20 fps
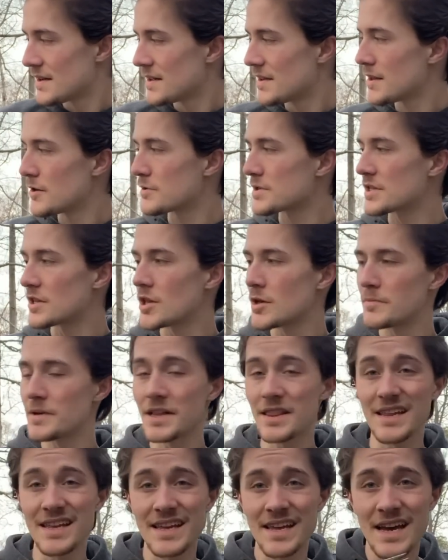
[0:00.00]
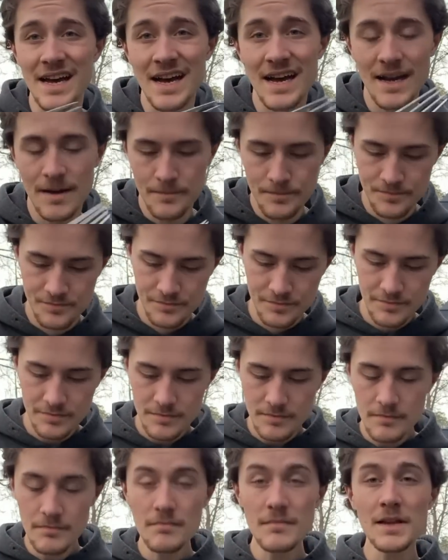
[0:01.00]
There was a little bit of the
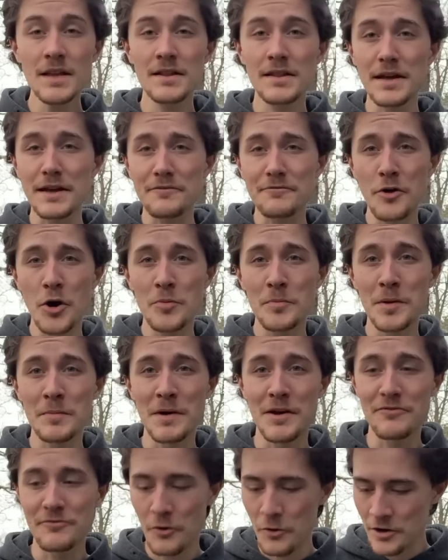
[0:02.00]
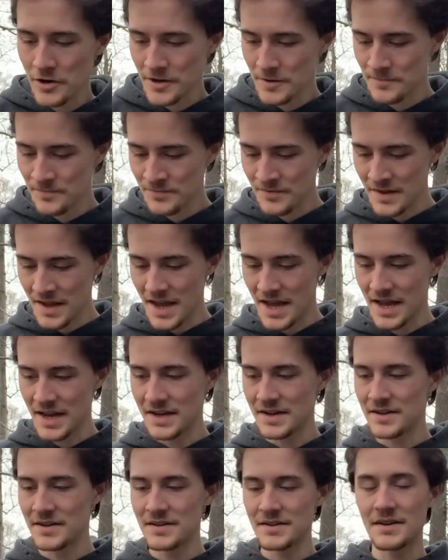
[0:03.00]
like foam on my fork,
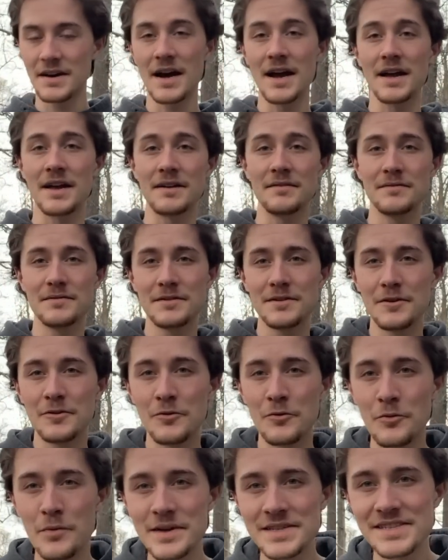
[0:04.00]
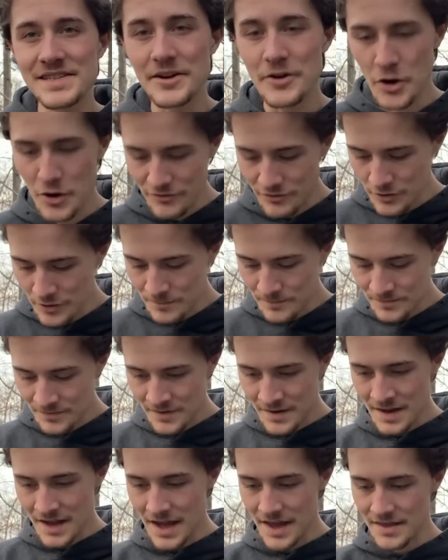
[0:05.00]
and I whisked it over,
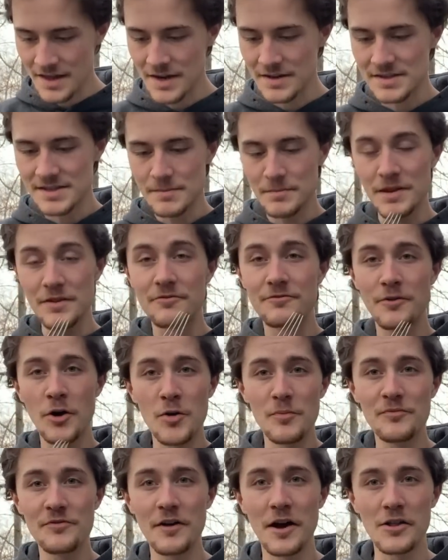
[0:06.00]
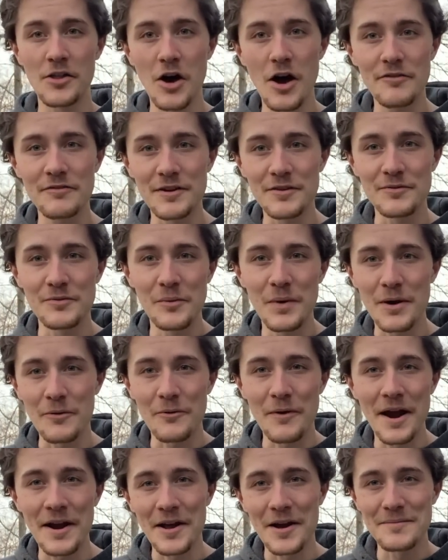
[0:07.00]
and then some of the foam fell off and went
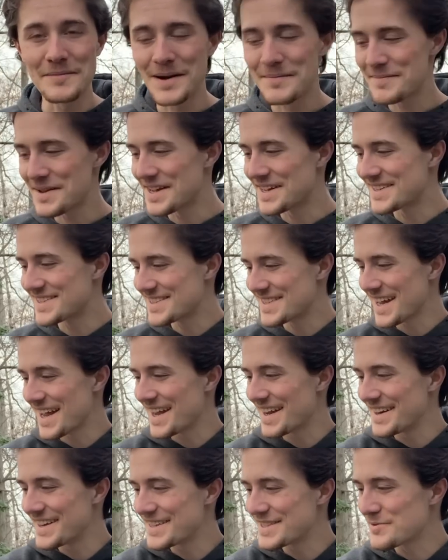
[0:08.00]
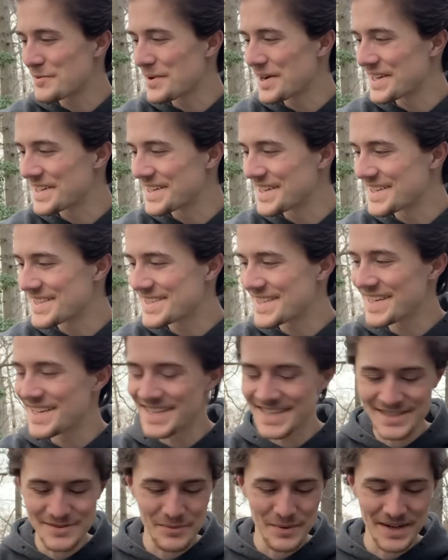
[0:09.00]
right on my pants. Hey, it is what it is. It
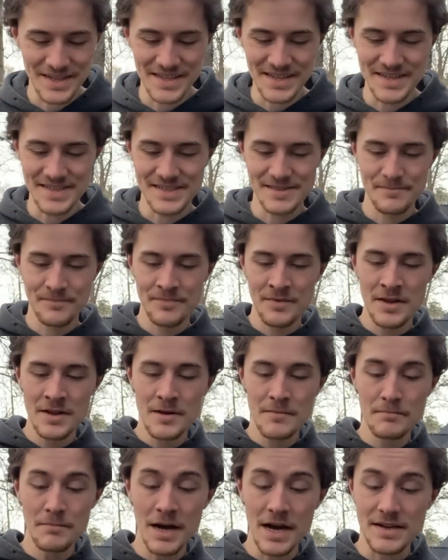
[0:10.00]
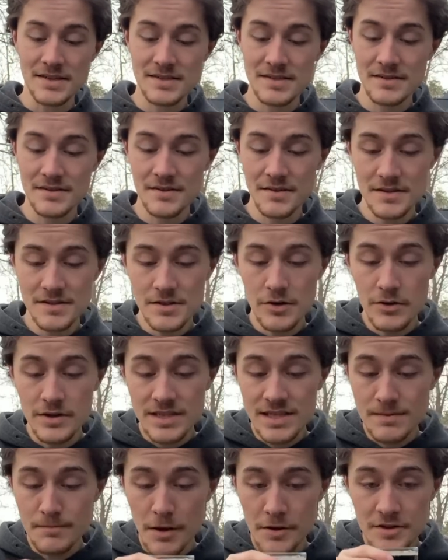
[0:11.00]
is what it is. But let's go and
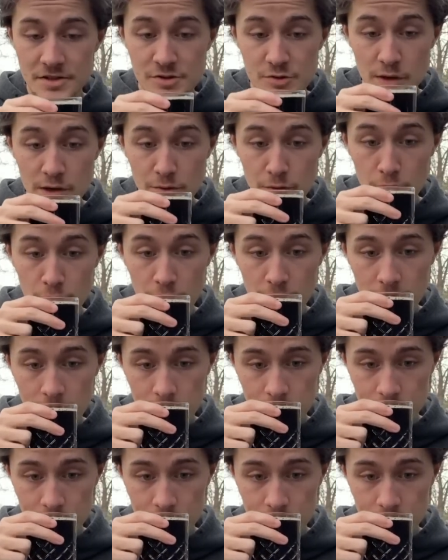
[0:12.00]
smell this drink real quick.